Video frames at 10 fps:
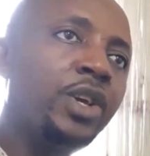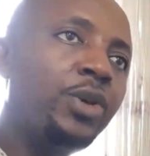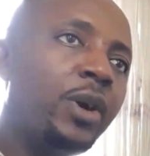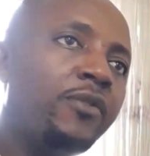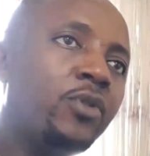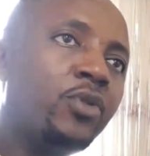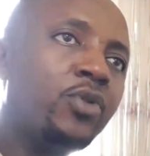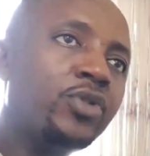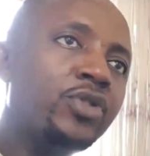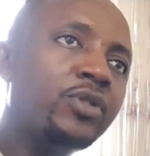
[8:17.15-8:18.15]
You have
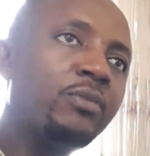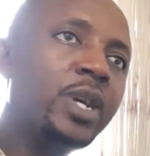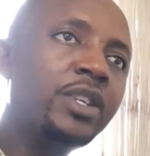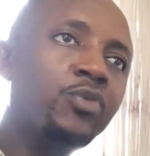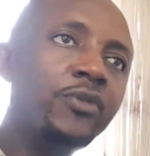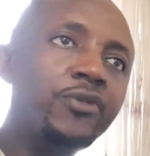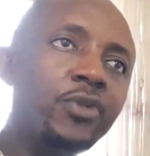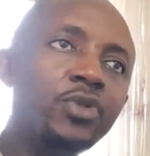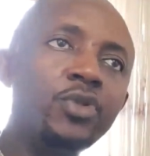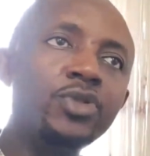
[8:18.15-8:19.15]
glucose binding with
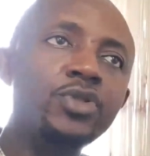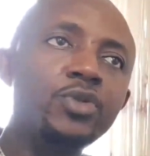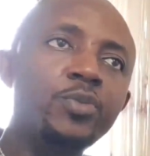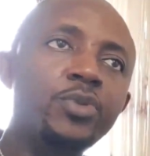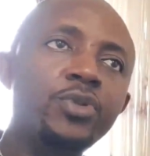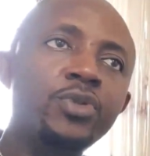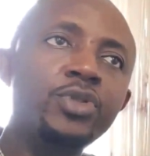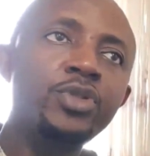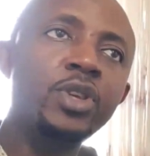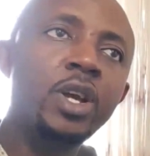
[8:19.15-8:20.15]
fructose to
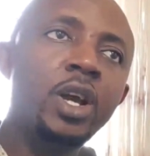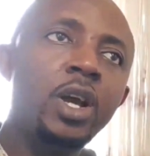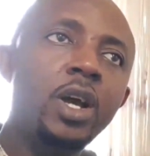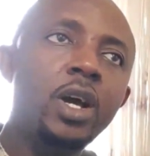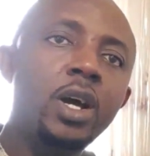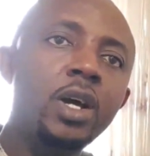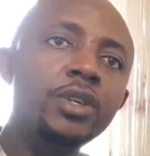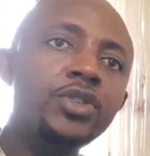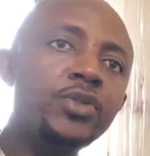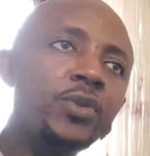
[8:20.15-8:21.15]
produce
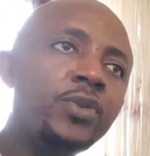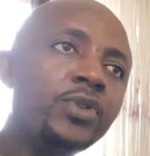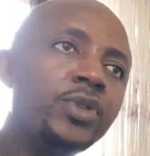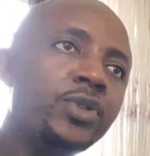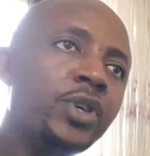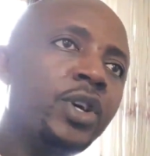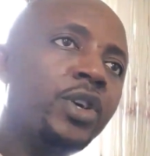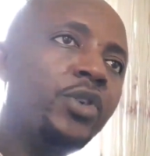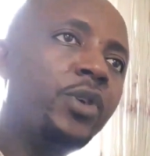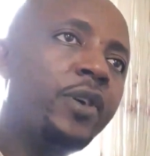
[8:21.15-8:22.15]
sucrose.
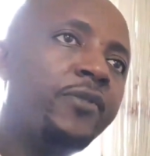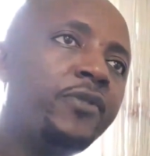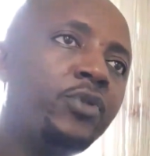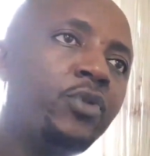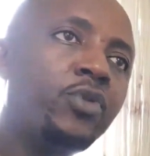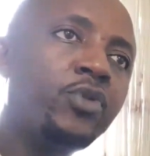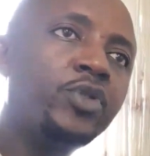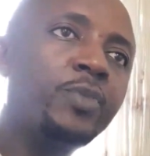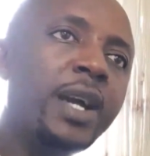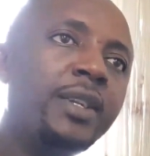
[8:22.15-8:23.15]
You have
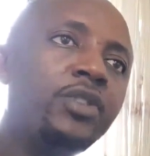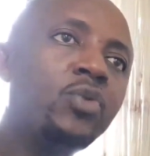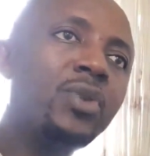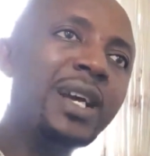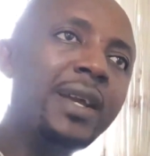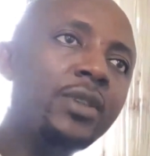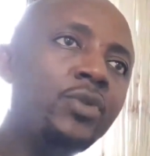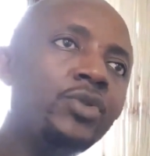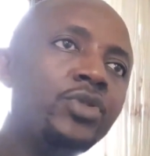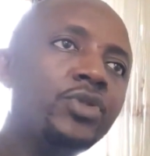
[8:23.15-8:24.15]
glucose binding to
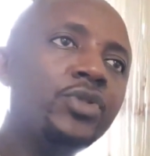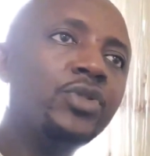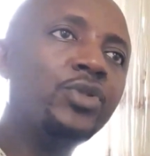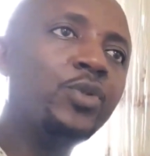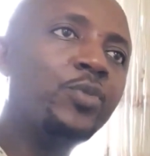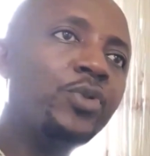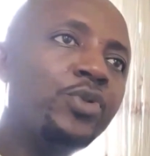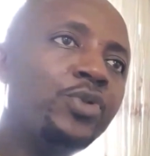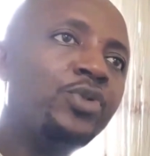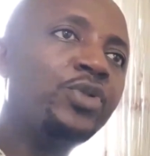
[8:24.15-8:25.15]
galactose to
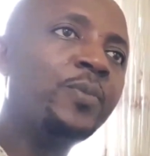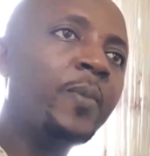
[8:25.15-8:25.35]
produce